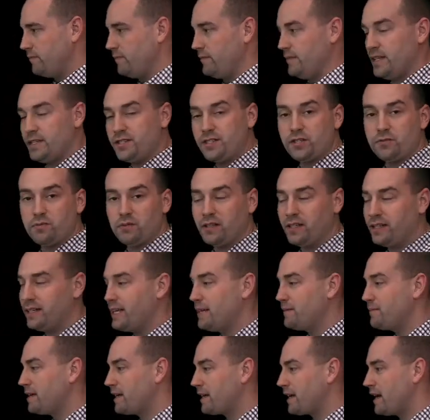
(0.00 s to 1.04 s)
This is really
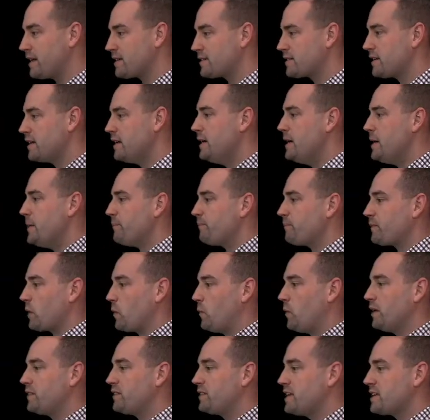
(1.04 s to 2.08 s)
neat because
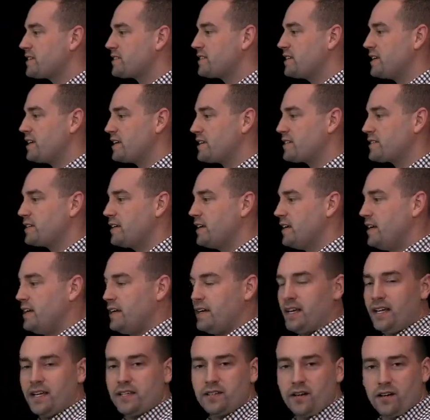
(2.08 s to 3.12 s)
what this is
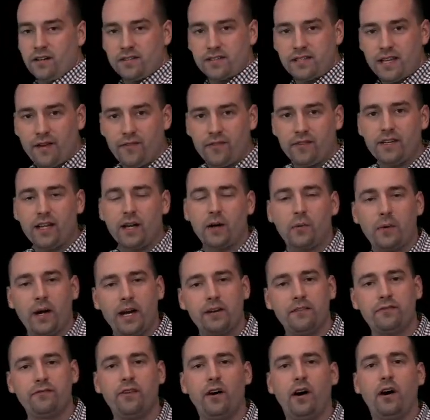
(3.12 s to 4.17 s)
our 7-day
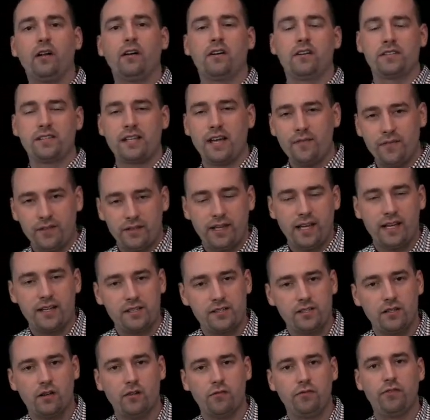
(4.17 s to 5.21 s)
rainfall, our 7-day
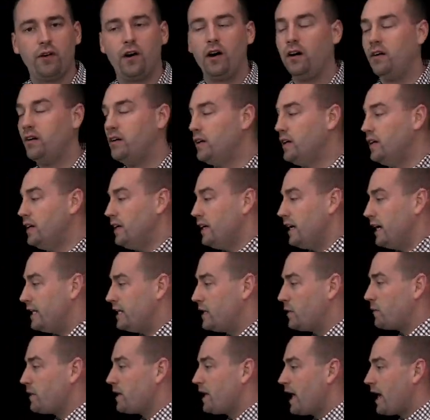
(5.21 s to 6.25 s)
snowfall. And
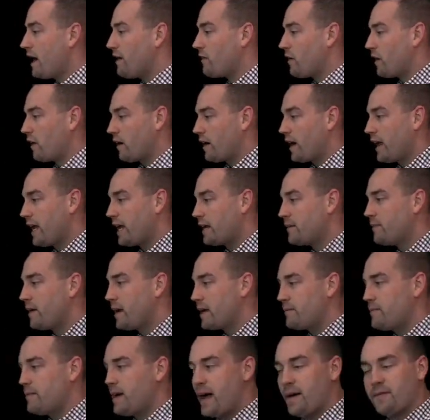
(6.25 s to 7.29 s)
then we have our
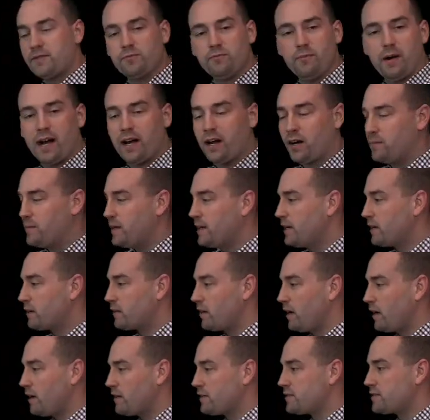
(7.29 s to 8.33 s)
handmade maps by our
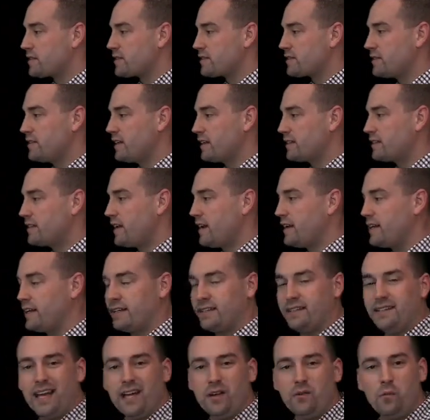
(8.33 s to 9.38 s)
meteorologists dictating
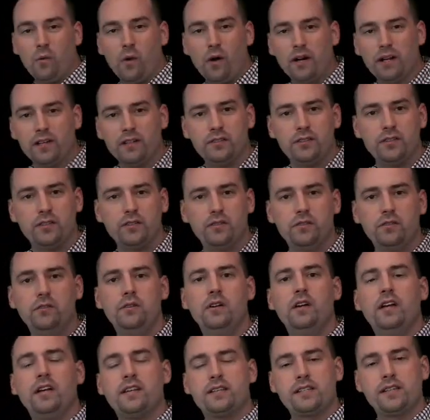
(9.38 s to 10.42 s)
day 1 and 2
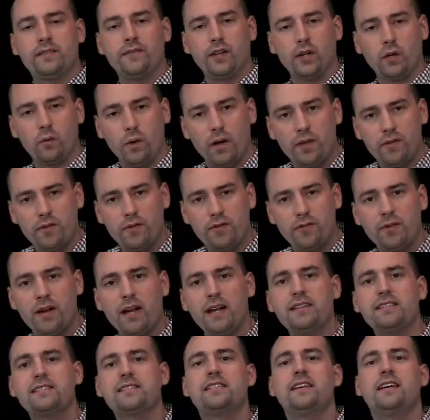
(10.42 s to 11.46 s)
severe weather
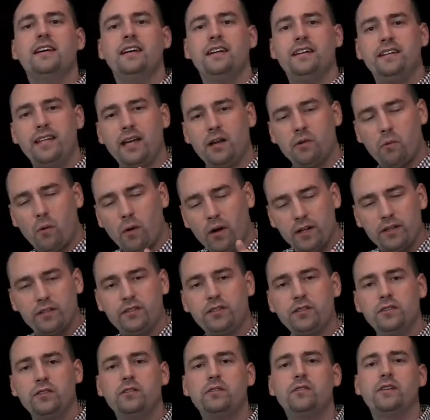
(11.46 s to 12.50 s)
threats, day 1 and
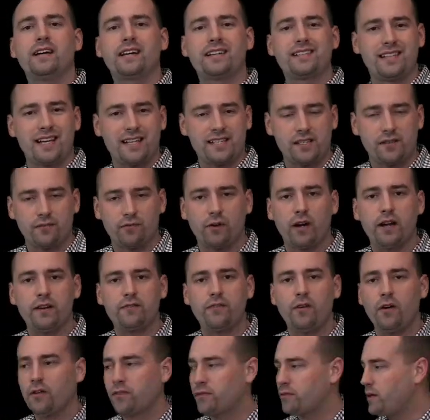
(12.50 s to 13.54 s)
2 excessive
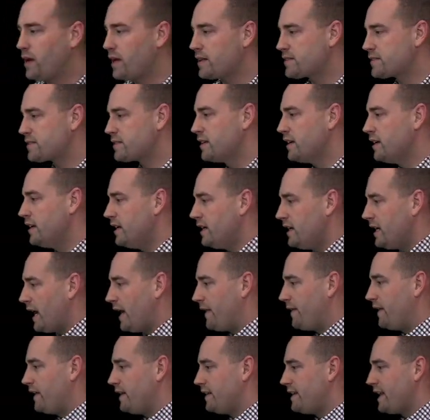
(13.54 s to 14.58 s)
rainfall threats,
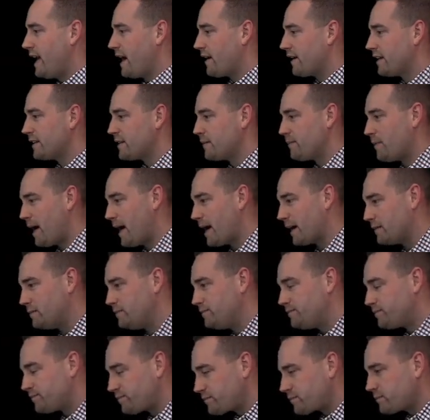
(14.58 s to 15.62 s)
and then down at the
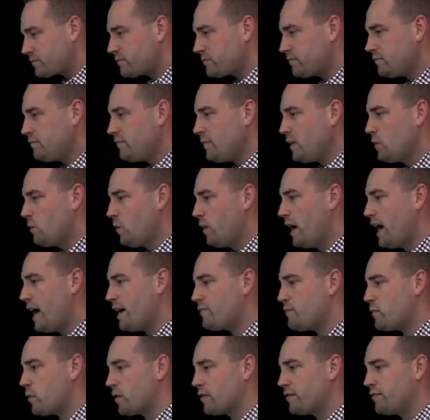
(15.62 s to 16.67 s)
bottom, we'll
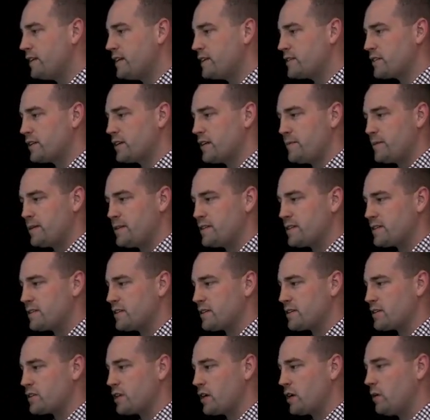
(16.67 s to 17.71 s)
have more featured images
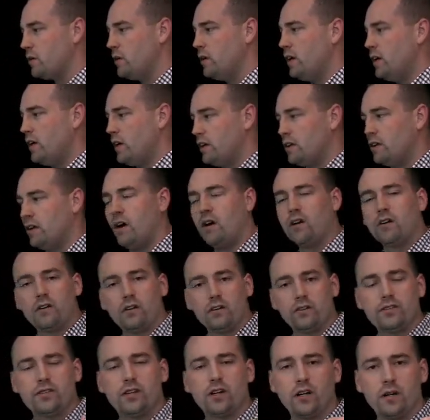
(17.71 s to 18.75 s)
that show
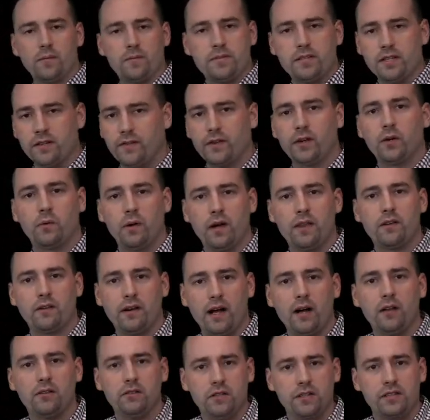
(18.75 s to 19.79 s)
longer term severe weather
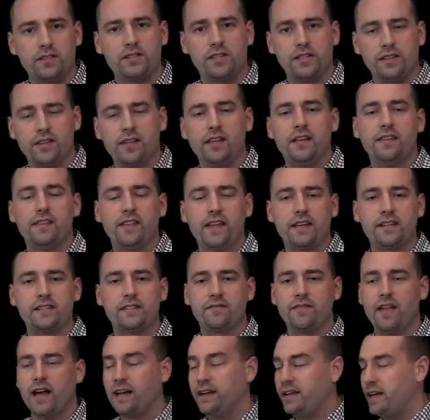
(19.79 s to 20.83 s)
outlooks and things
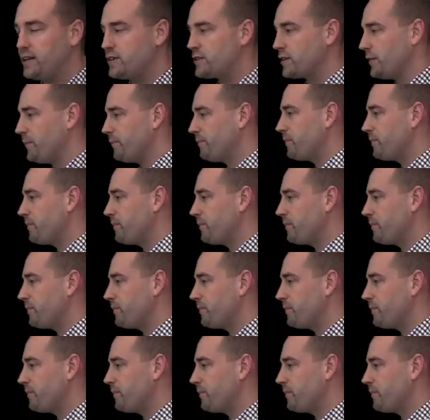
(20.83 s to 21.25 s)
of that nature.